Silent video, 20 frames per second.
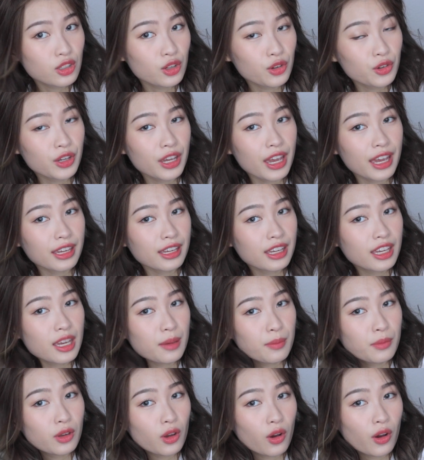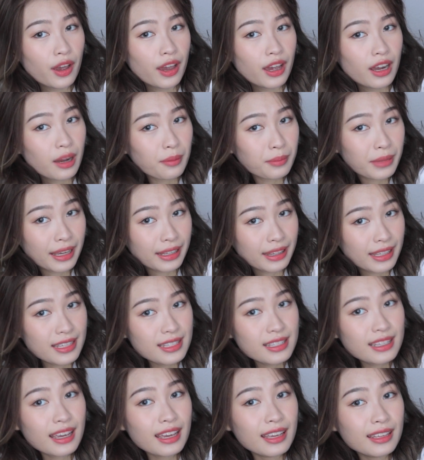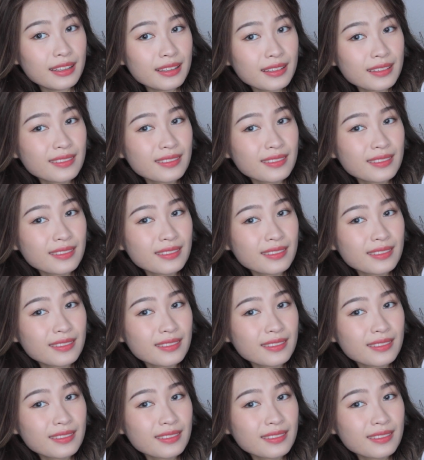So you can keep your hair up like this and